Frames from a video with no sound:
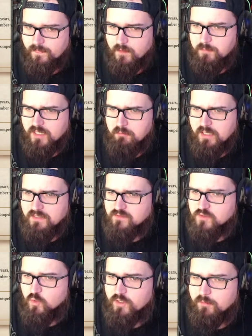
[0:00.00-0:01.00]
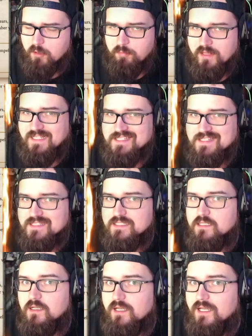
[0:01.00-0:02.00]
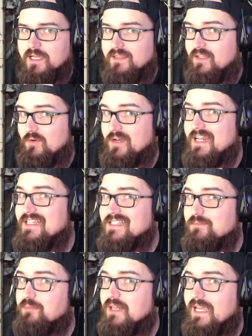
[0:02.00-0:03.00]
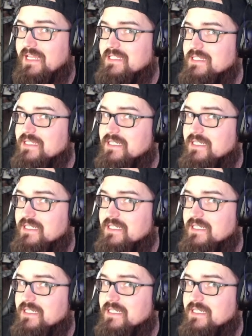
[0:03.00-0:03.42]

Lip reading: By the way, talking about places, there is a place